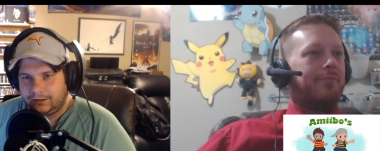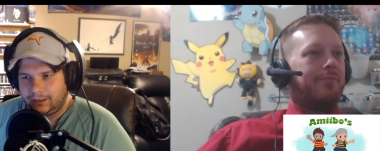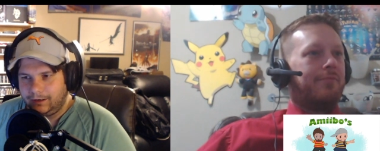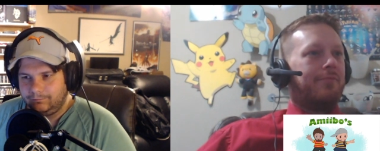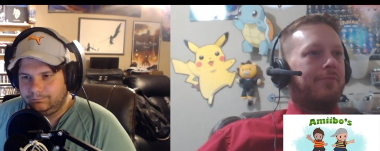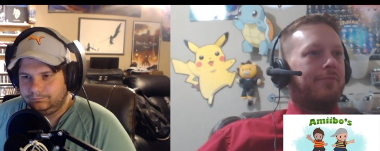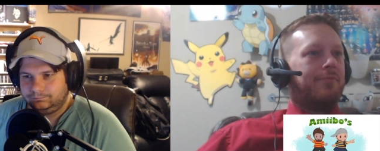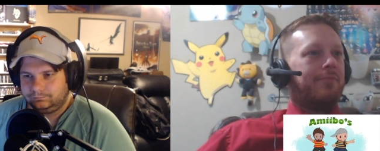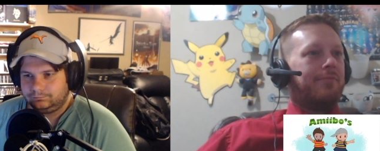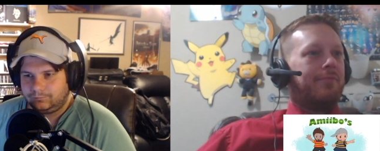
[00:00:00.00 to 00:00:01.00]
Speaker 1: to
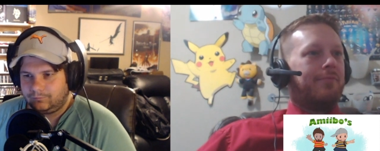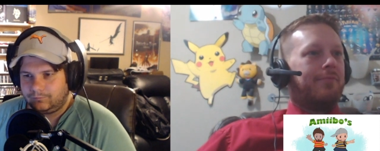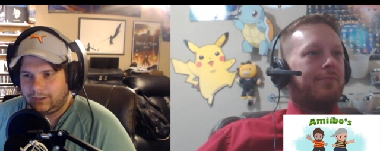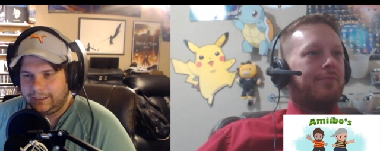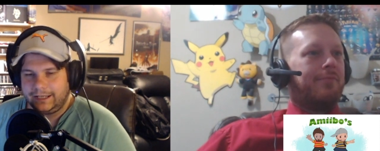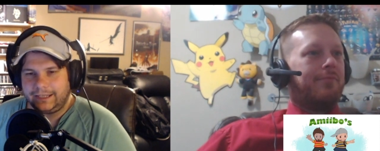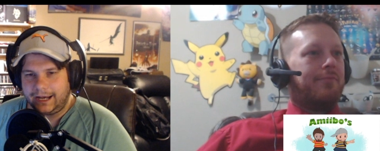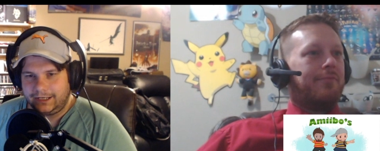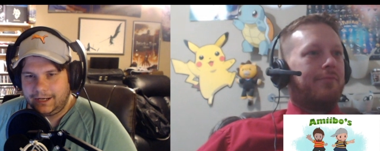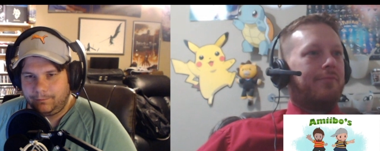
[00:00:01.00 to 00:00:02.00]
to get
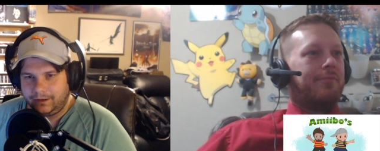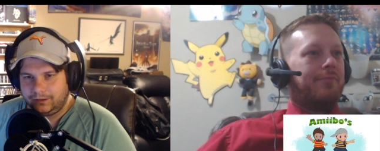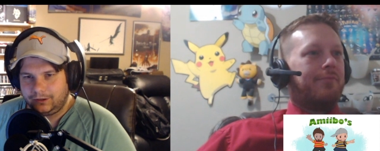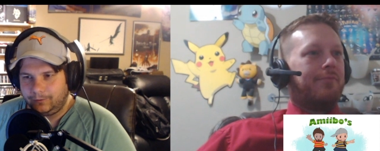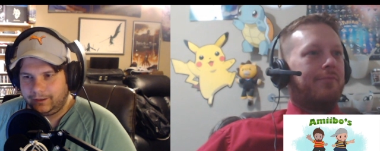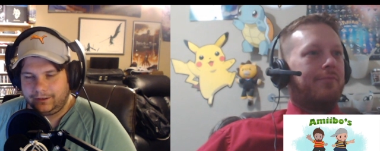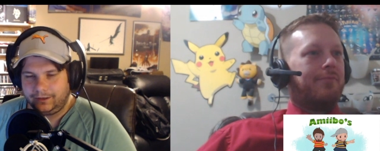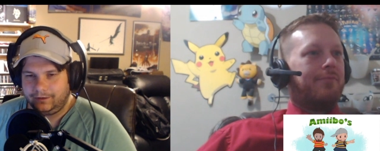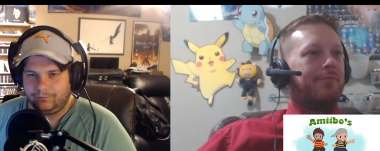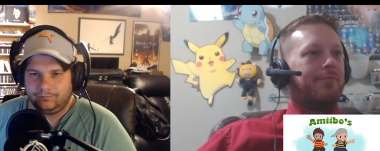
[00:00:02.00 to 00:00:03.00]
that deep into it
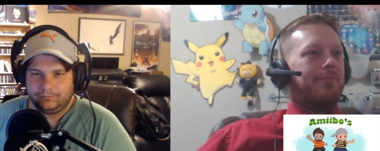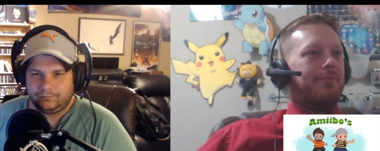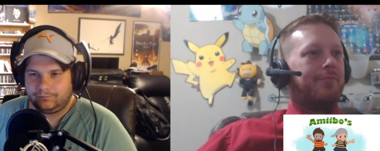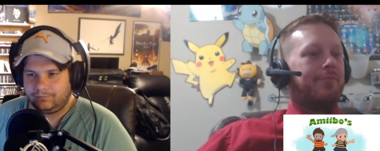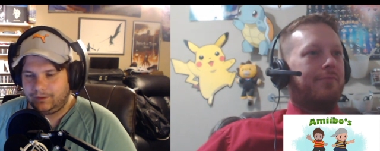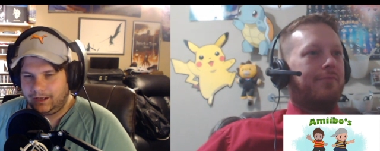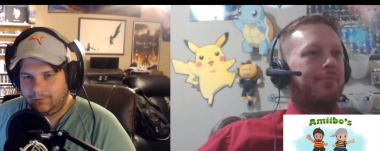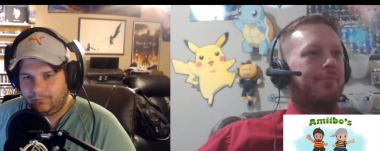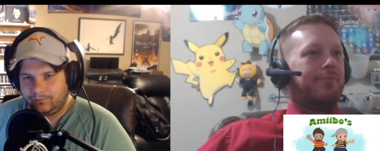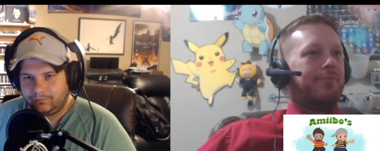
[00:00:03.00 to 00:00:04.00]
and
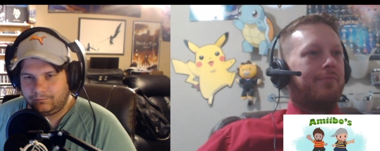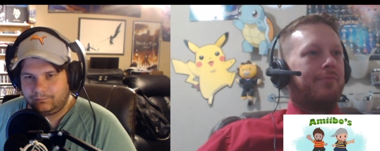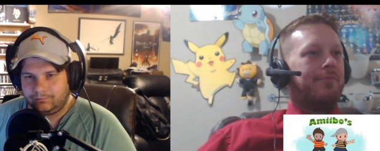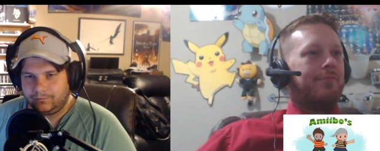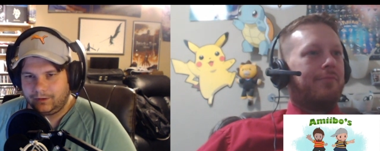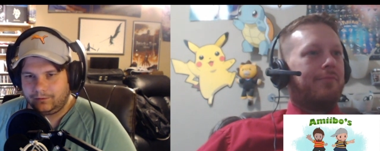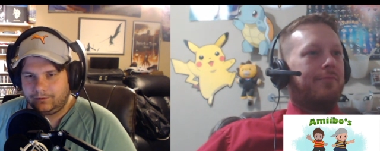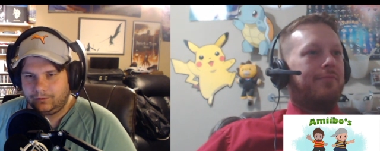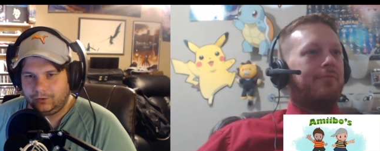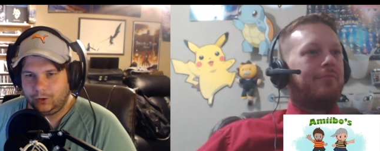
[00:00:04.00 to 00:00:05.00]
and
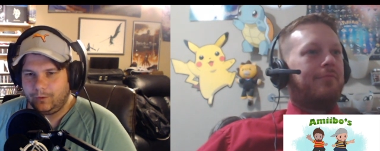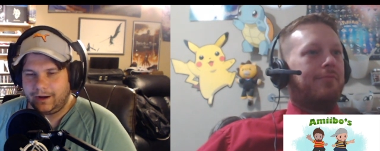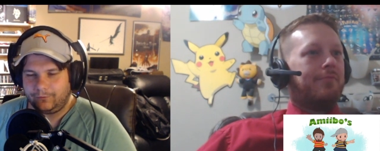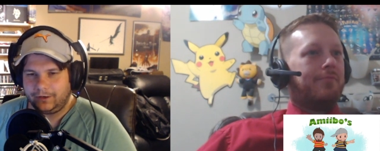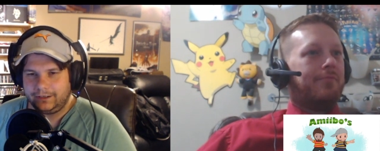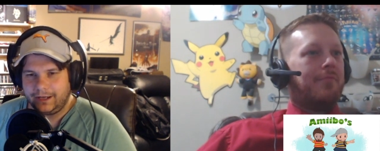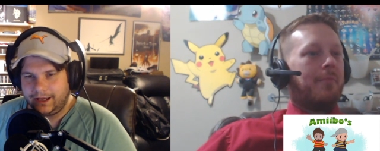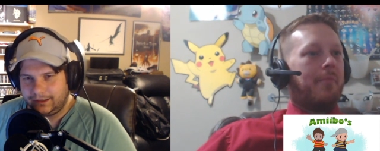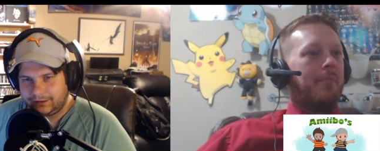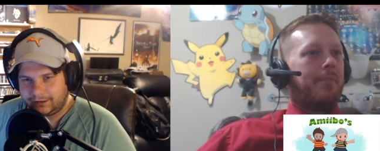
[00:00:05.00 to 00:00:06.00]
do whatever it
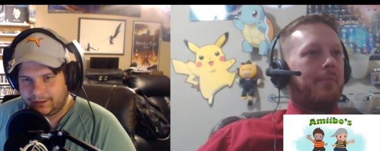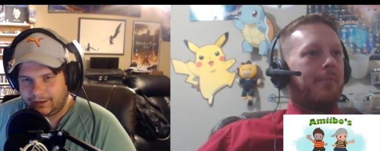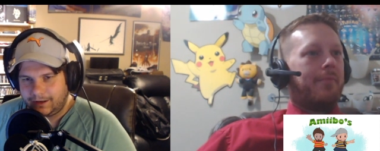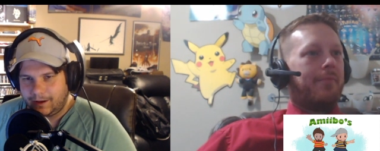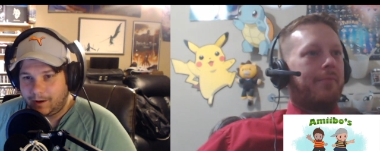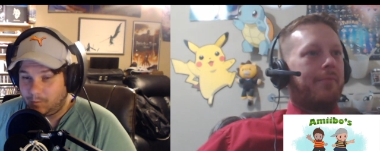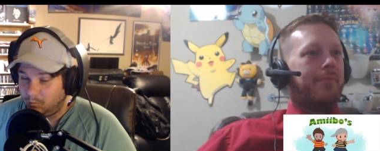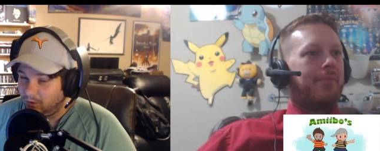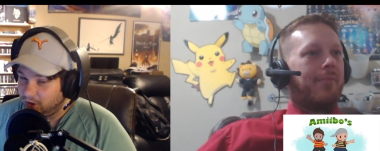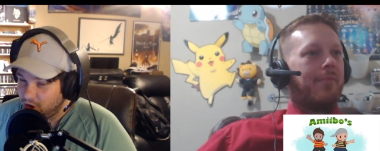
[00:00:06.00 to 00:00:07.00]
does.
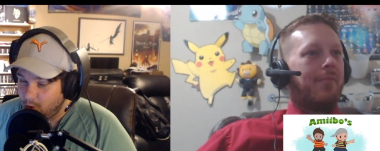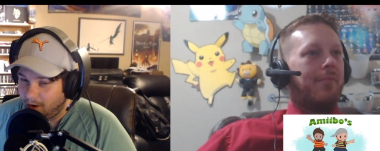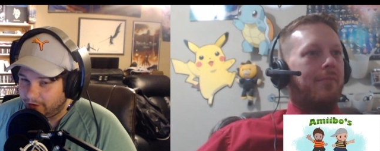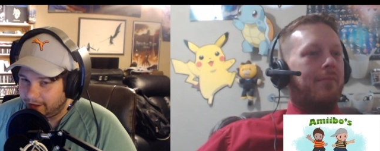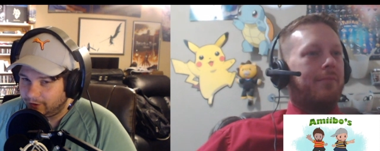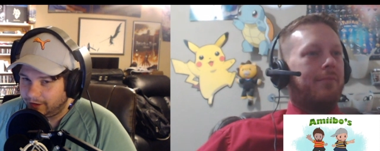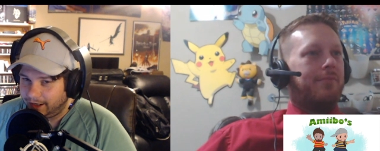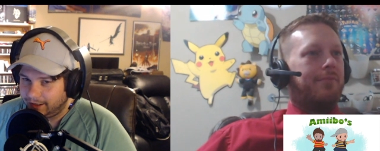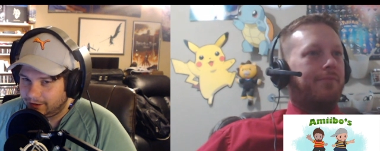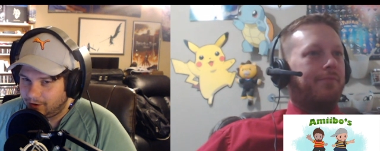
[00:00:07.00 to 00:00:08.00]
You, on the other
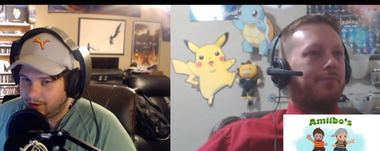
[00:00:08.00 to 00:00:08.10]
hand,